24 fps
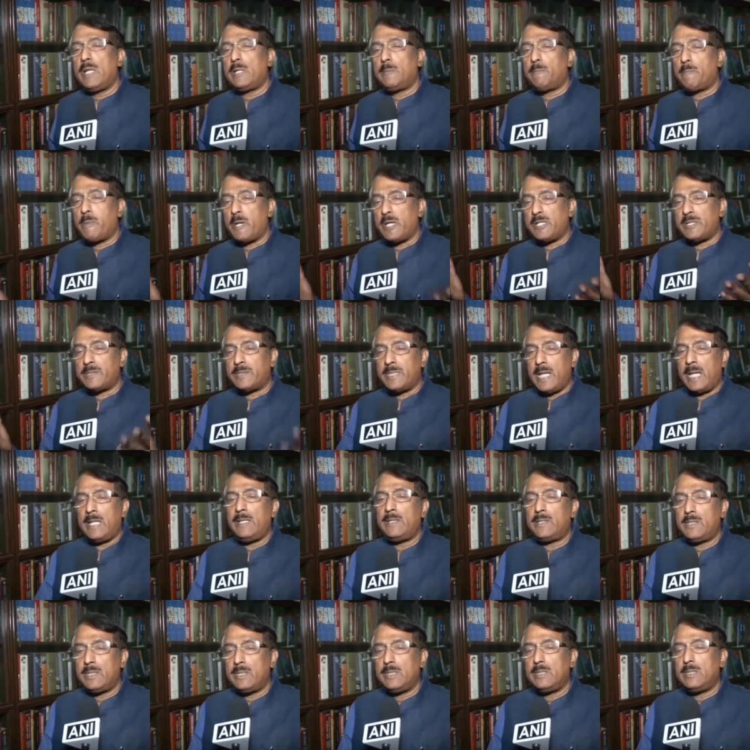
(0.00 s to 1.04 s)
that
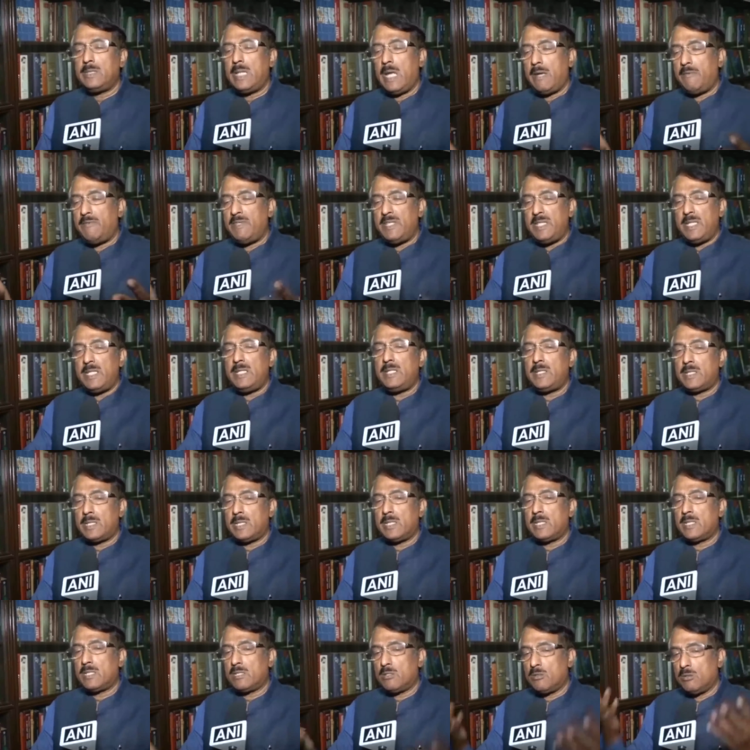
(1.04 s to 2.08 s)
presented
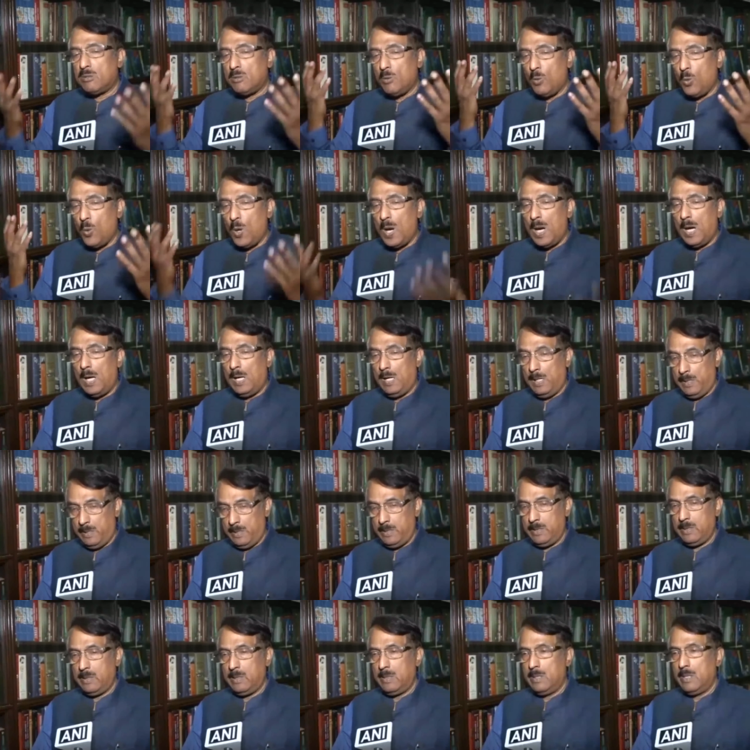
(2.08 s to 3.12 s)
evidences to the
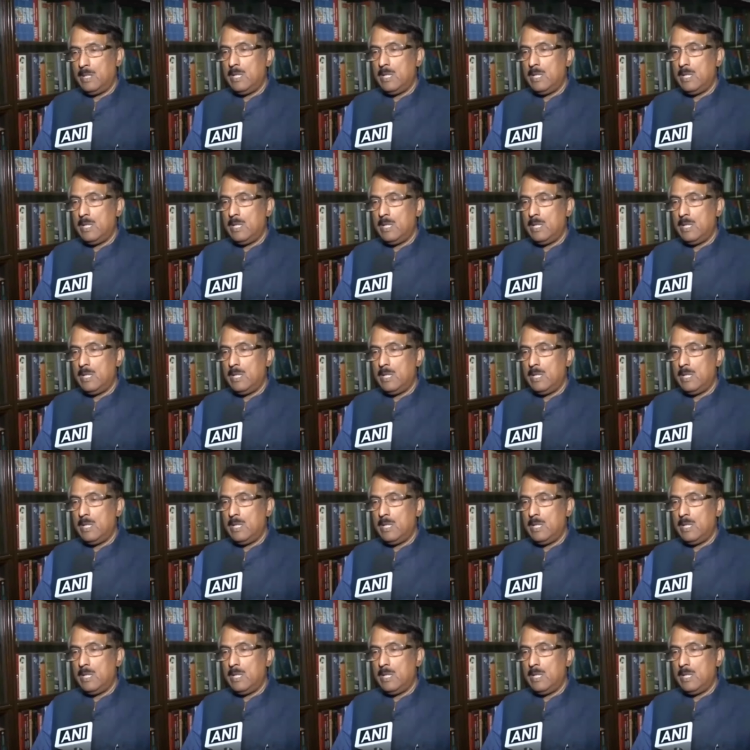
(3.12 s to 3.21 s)
world,